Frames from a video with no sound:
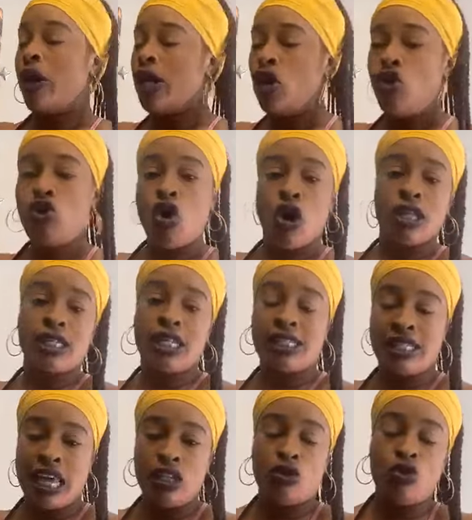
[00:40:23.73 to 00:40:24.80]
When you go onto
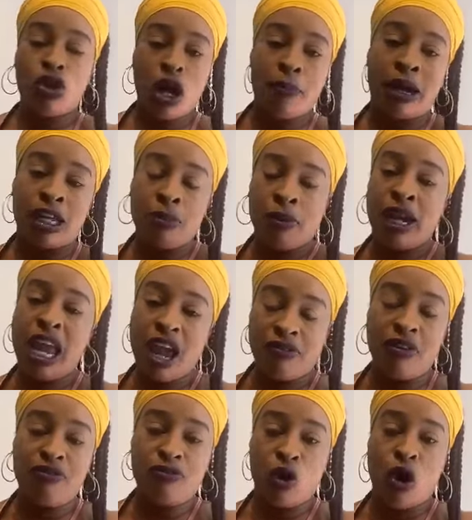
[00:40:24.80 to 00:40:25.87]
the stage and you come up, you bring
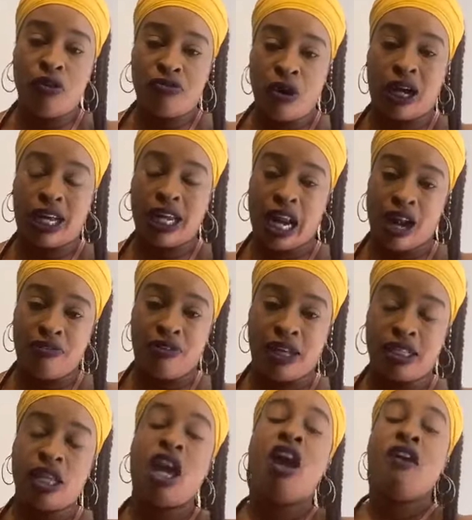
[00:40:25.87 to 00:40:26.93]
heaven four fucking
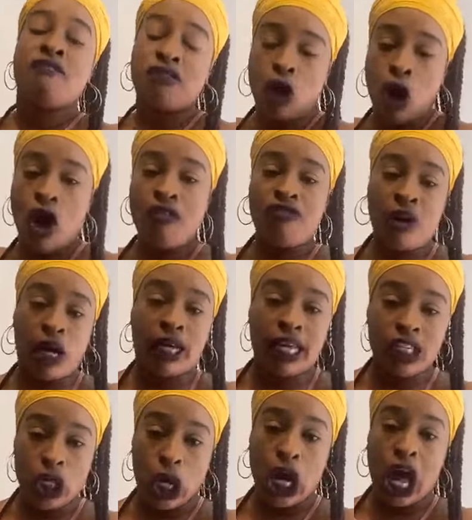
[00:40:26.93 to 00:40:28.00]
outfits. Four
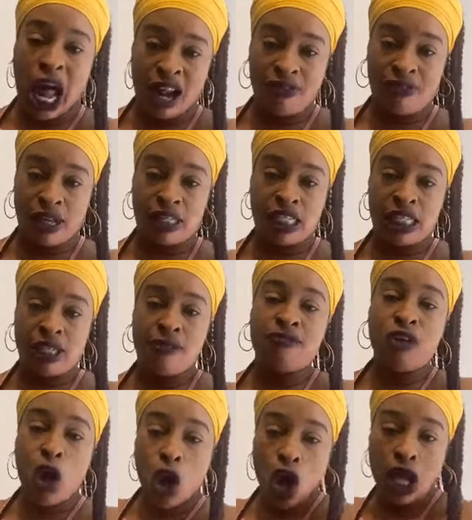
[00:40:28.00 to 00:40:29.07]
fucking dollar outfits.
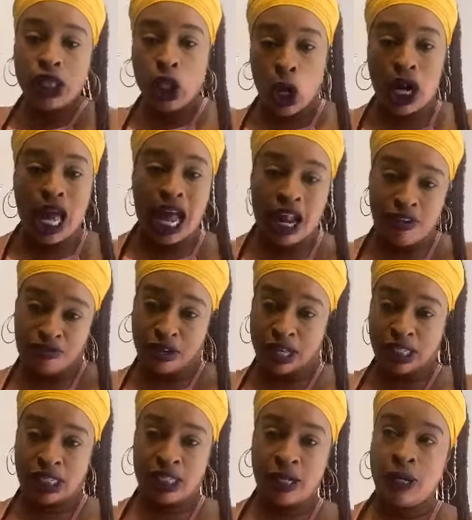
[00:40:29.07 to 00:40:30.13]
Four dollar
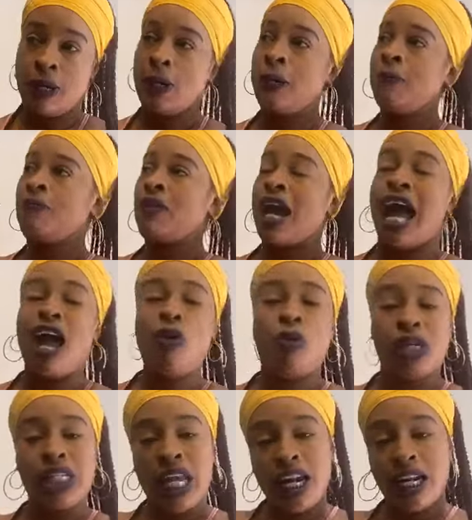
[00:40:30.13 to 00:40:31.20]
outfits.
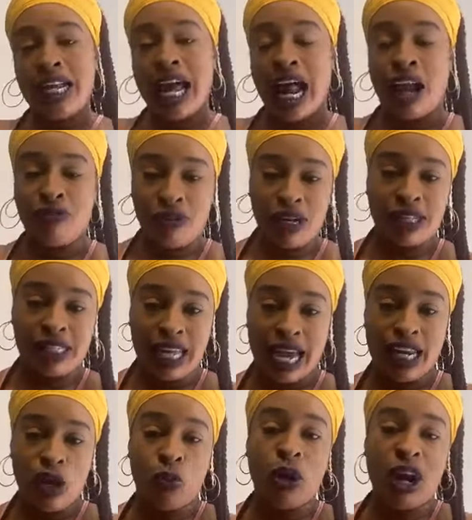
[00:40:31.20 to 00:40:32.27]
I wish i had that outfit
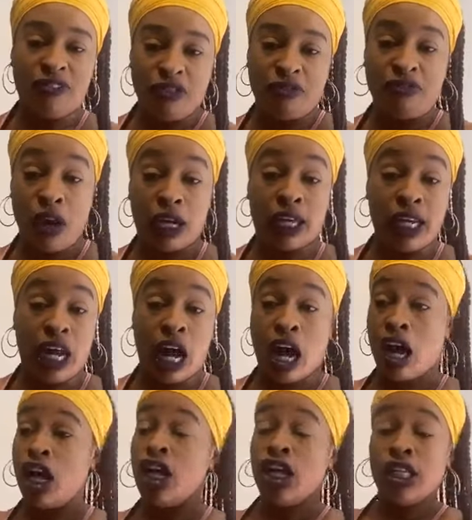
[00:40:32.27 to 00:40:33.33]
inside. You would have the fucking,
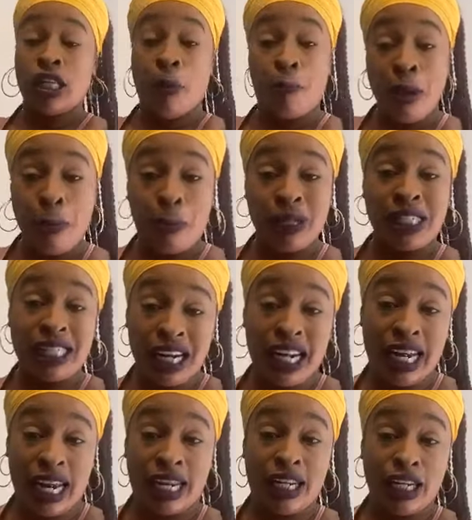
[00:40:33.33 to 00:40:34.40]
uh, the beeper
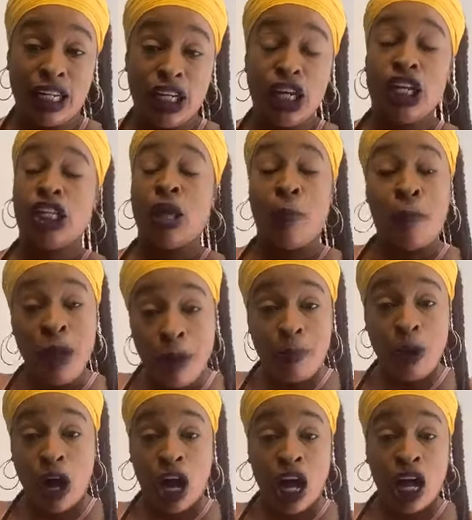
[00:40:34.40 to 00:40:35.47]
still in it. The
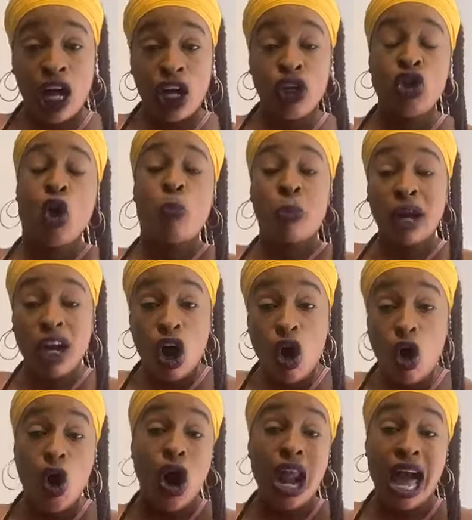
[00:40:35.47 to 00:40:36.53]
beeper. You bring a
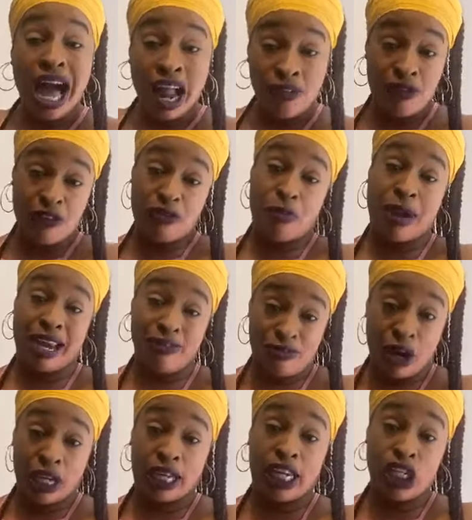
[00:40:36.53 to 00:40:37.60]
whole outfit for my
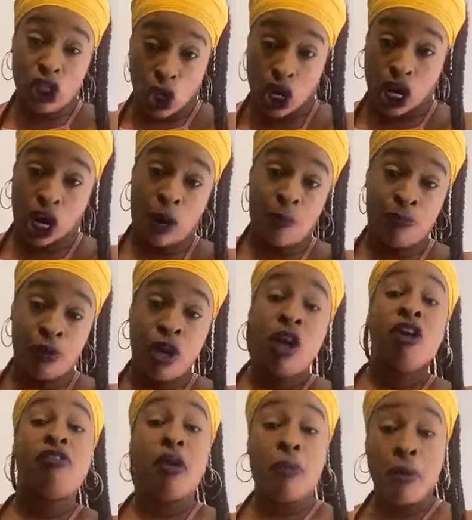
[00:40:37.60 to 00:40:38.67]
fucking daughter.
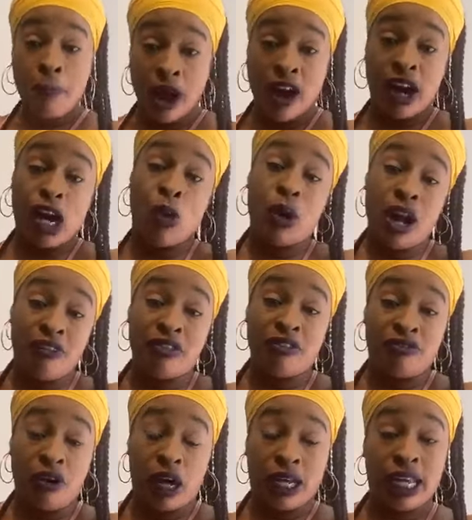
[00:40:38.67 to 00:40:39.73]
From America would
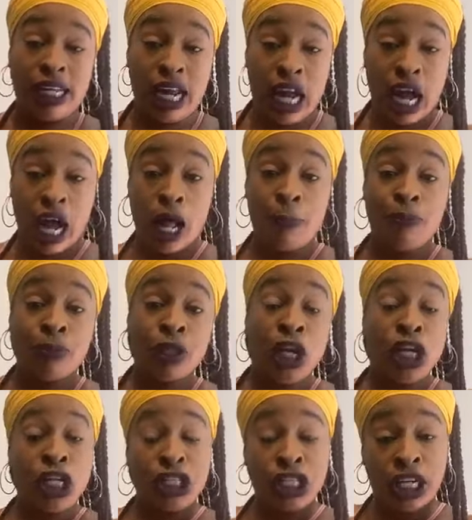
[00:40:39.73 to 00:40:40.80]
have the fucking, uh,
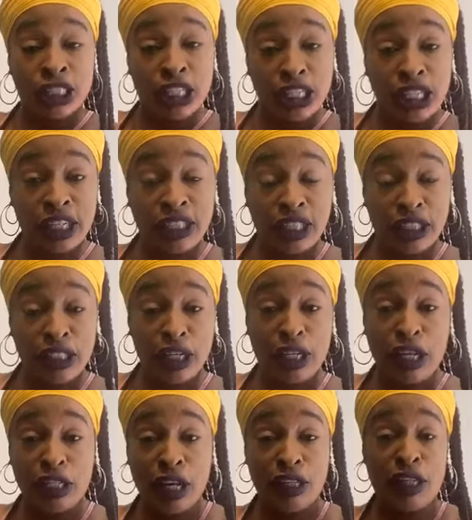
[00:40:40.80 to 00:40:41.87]
the, the,
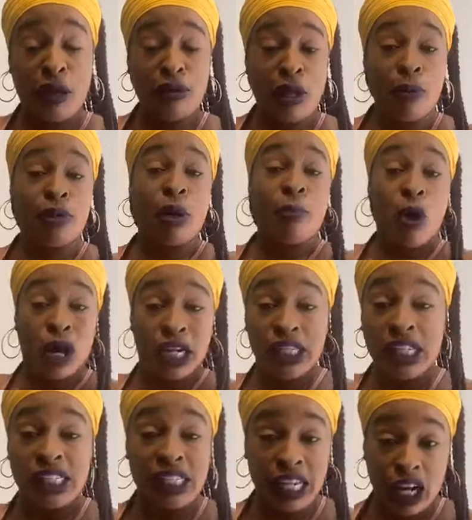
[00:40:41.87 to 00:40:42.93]
the, the, the, the,
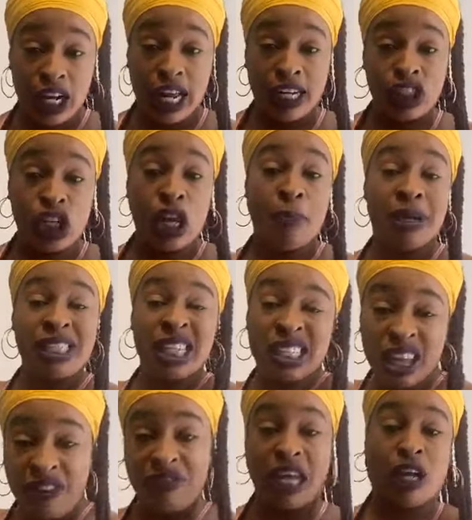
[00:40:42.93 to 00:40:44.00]
monitor still on it. So you must
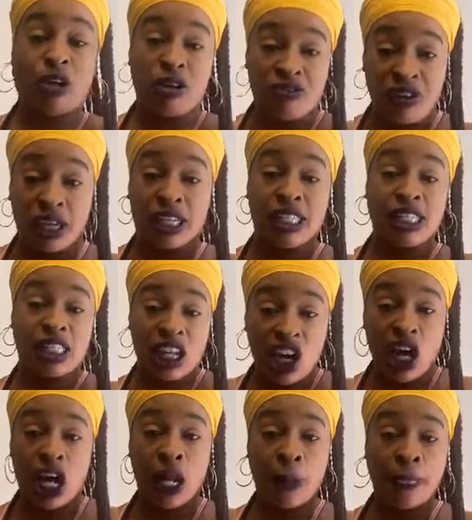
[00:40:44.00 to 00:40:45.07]
see teeth out of the fucking
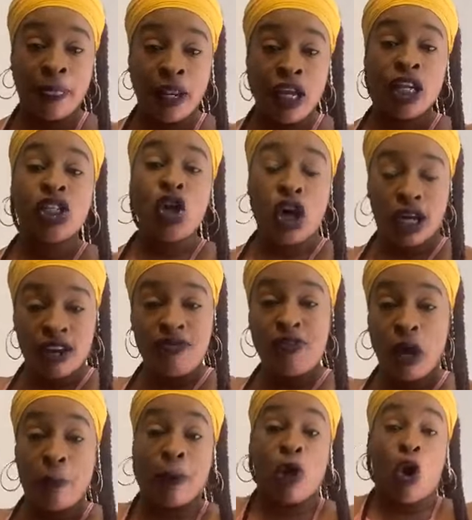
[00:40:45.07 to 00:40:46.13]
store. Talking
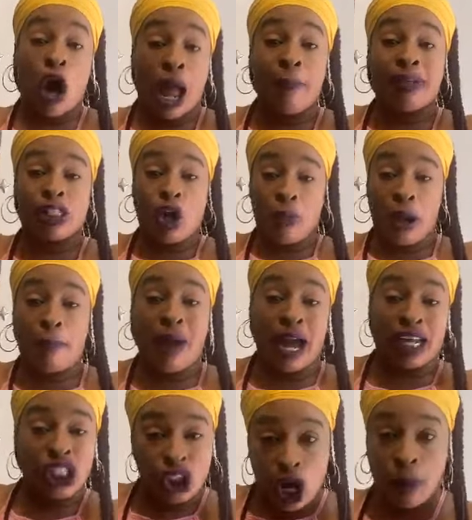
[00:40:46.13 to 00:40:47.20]
fuck, but oh, I must go by
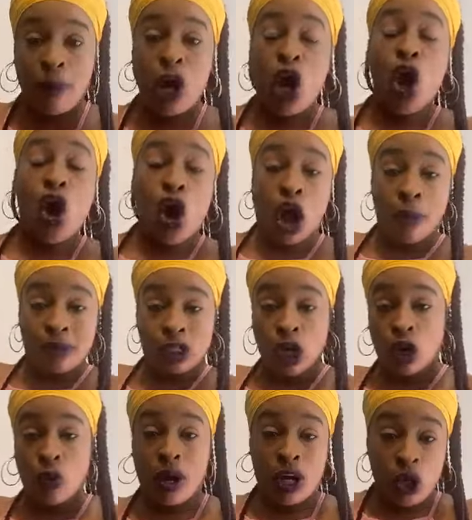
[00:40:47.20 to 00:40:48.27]
parking shop, or I
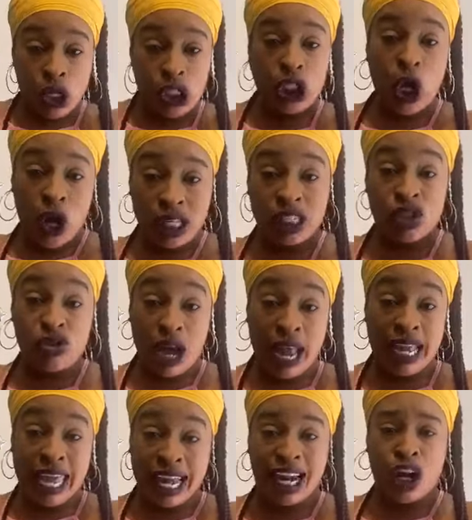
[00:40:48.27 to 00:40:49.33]
must go to one of those stores and
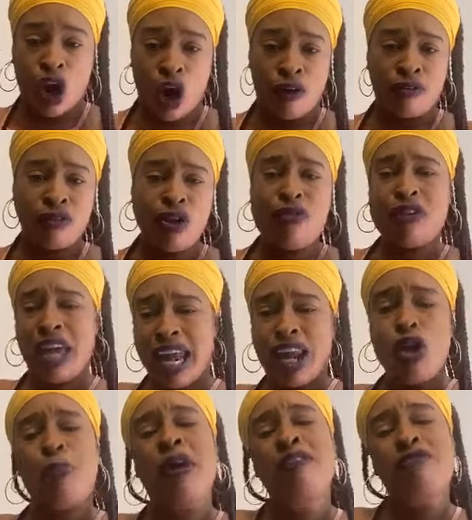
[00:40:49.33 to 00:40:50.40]
try to get it off. You
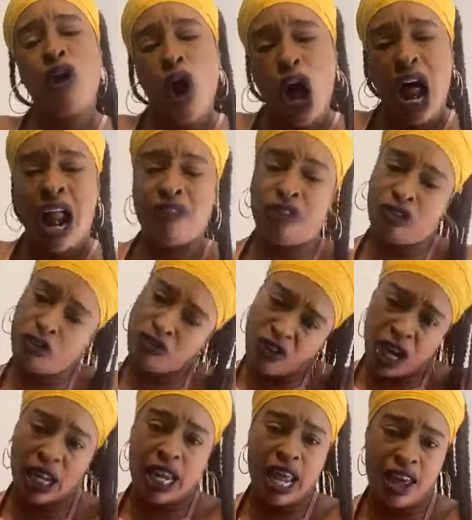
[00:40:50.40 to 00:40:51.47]
forget it, you bring four outfits from
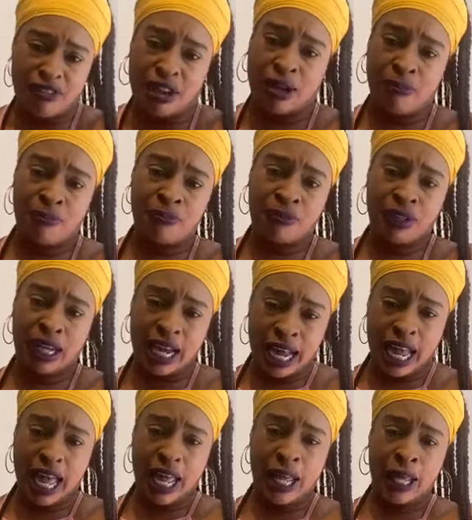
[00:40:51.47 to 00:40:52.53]
fucking heaven.
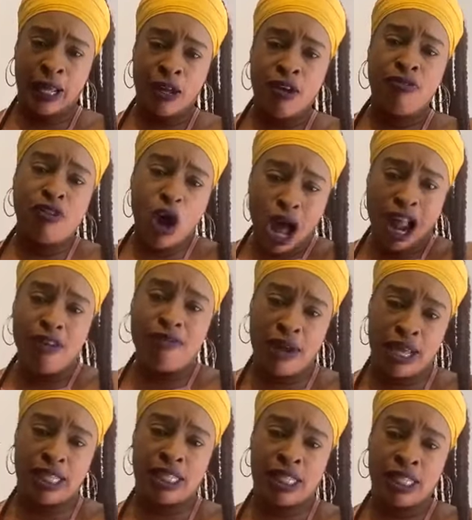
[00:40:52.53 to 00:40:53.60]
Huh? Four
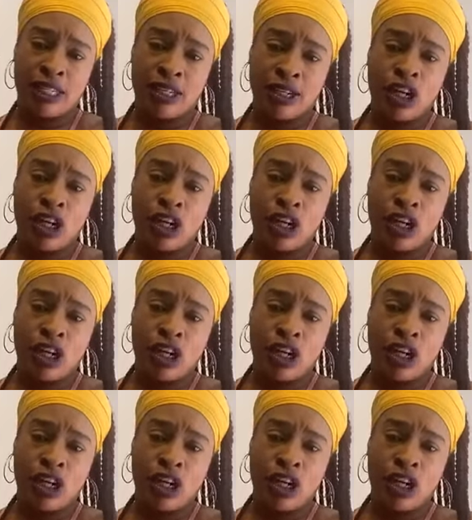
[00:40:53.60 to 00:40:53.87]
outfits.